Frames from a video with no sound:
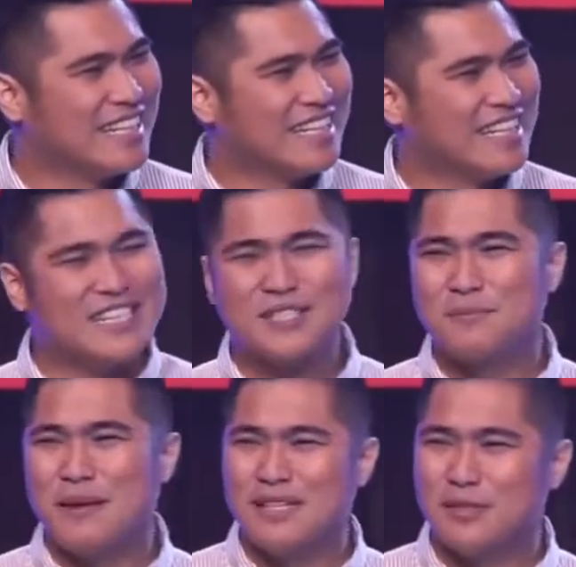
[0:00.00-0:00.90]
It is
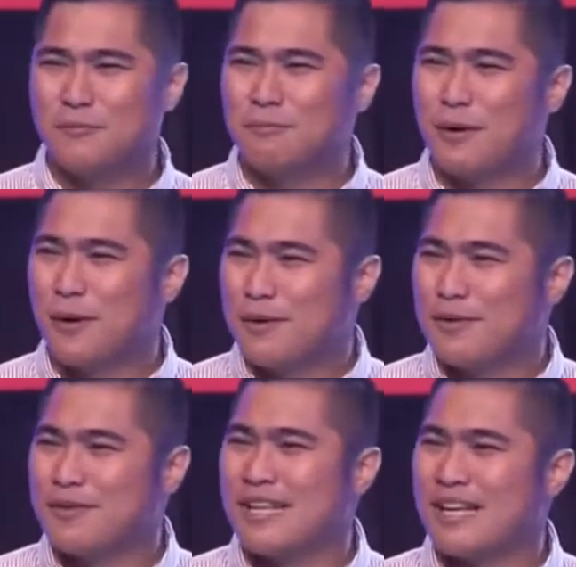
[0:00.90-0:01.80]
meant to
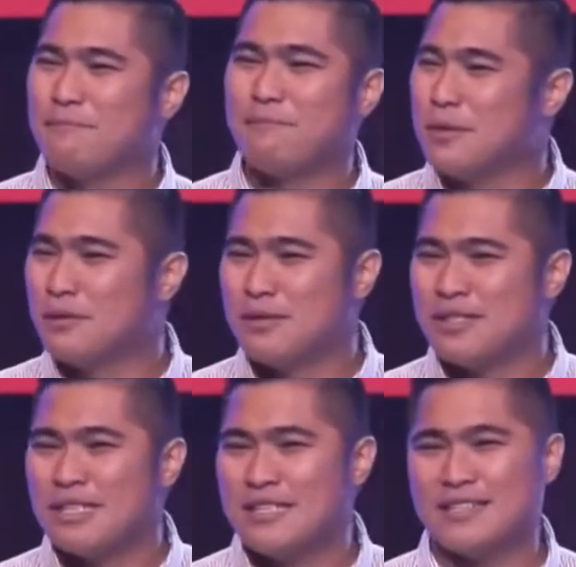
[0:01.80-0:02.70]
burn the
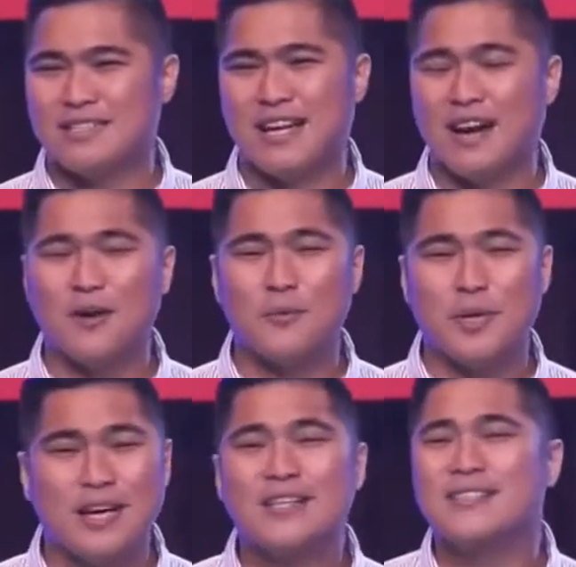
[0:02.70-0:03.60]
impurities that are
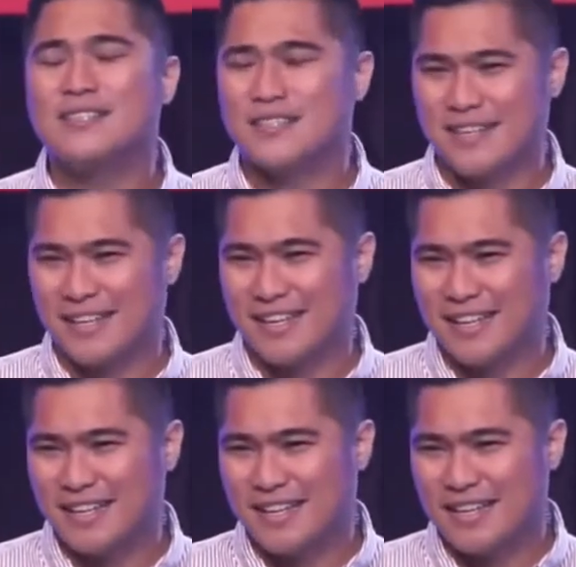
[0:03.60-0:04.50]
with us,
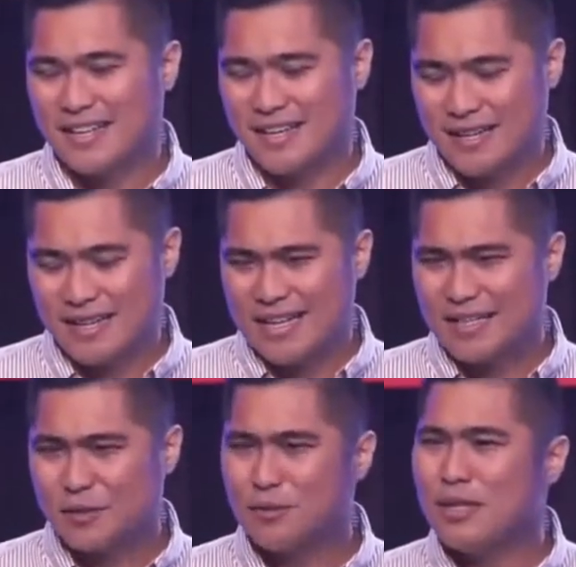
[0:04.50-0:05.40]

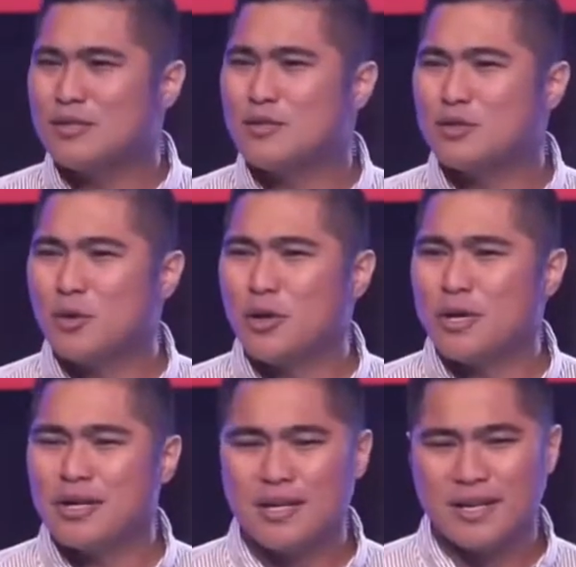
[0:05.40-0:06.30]
to
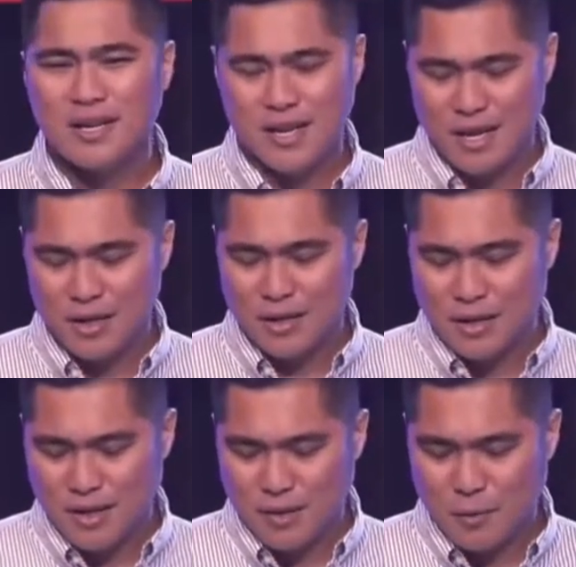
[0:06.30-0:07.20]
destroy
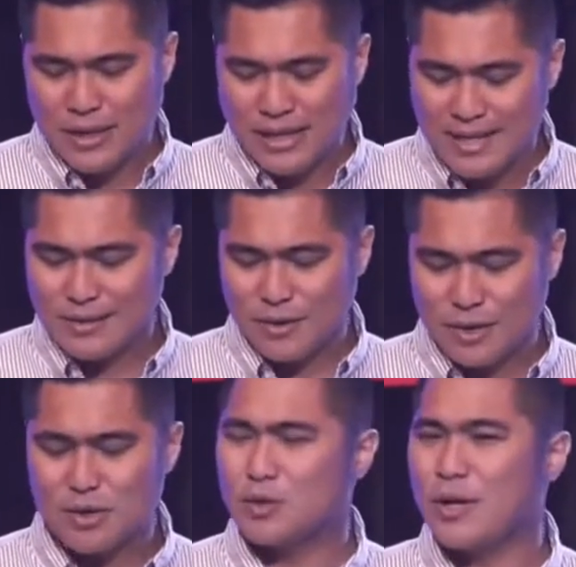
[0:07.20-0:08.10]
what is
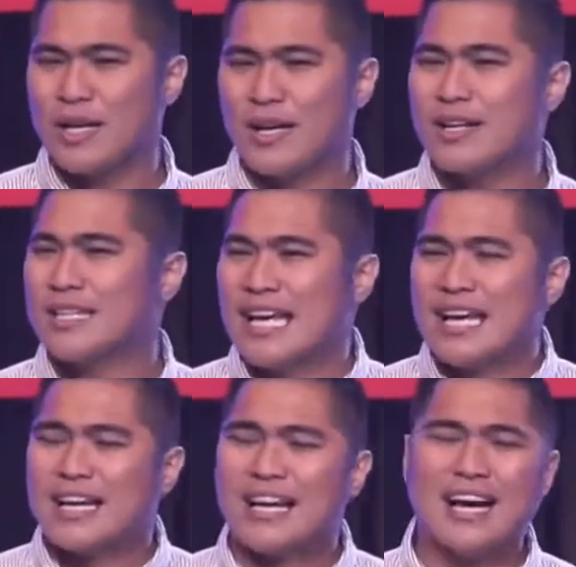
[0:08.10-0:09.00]
destroying us.
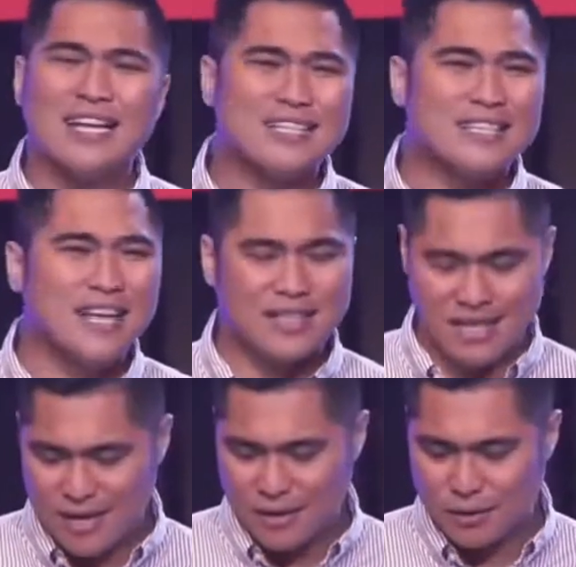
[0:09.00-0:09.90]
God is not
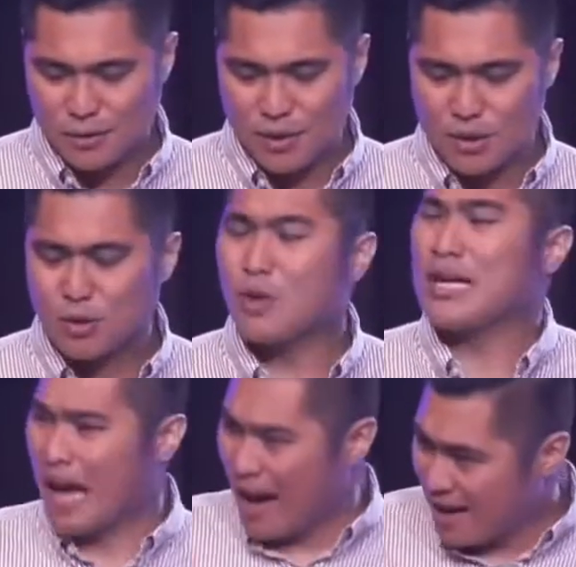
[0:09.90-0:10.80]
here to
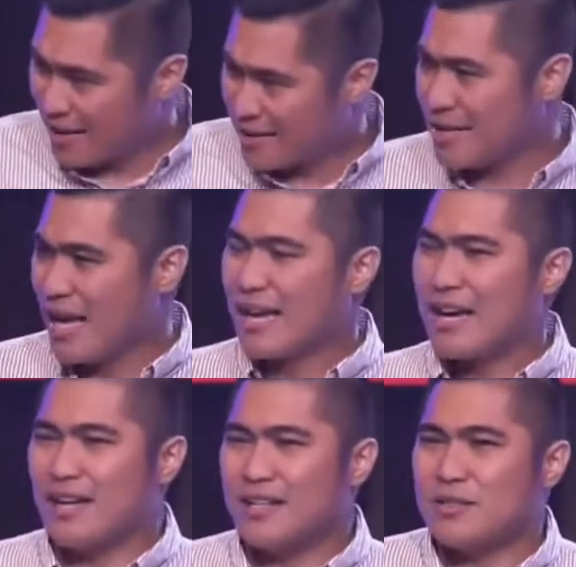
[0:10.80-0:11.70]
destroy us,
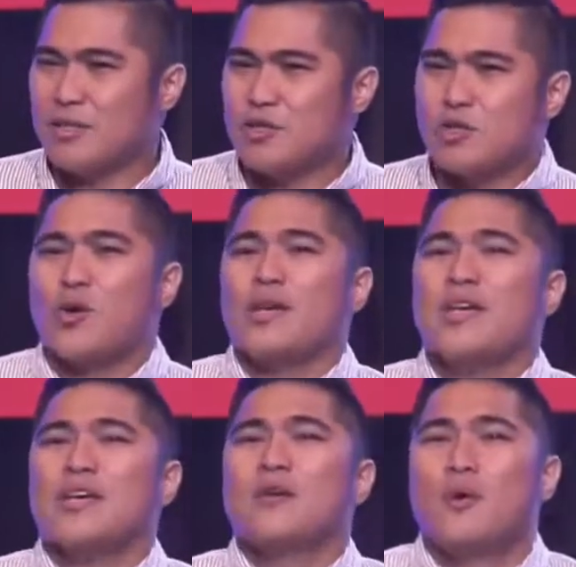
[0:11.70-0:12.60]
God is
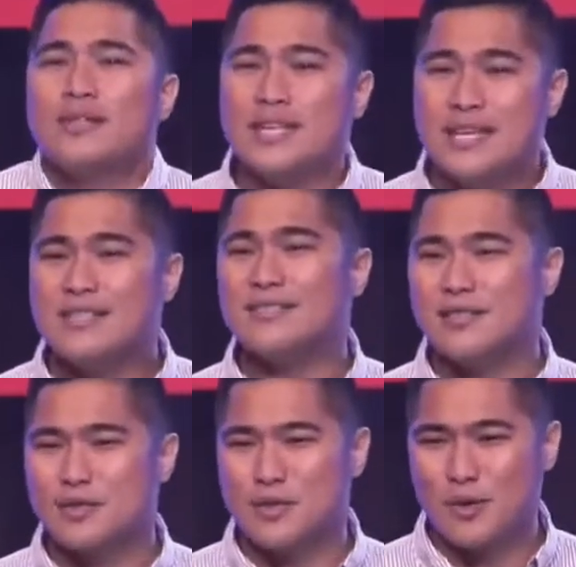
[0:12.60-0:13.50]
destroying what is
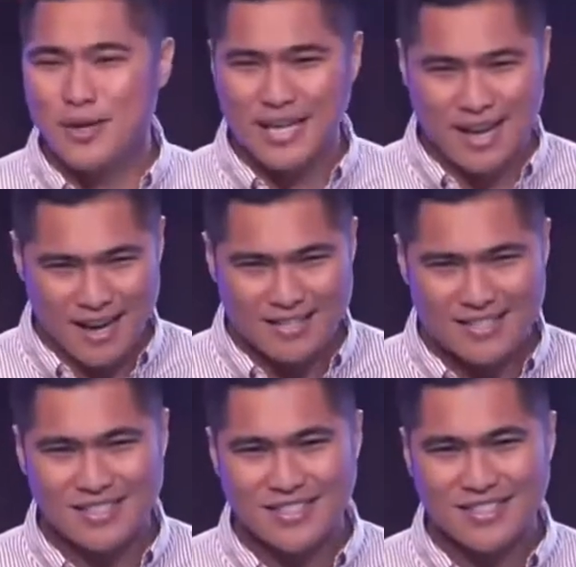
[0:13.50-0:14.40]
destroying
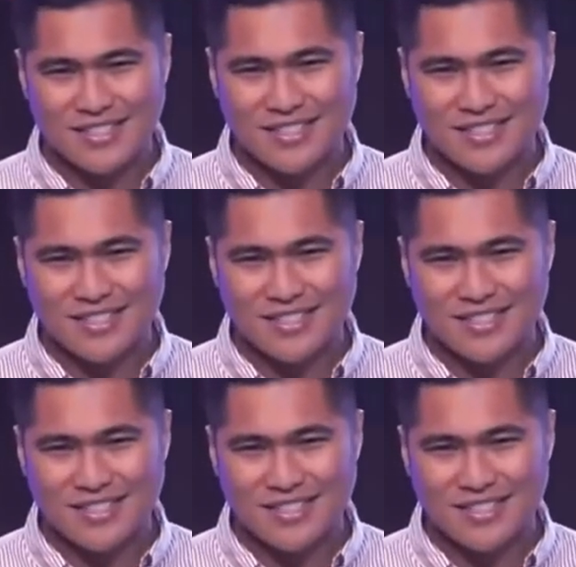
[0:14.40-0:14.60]
us.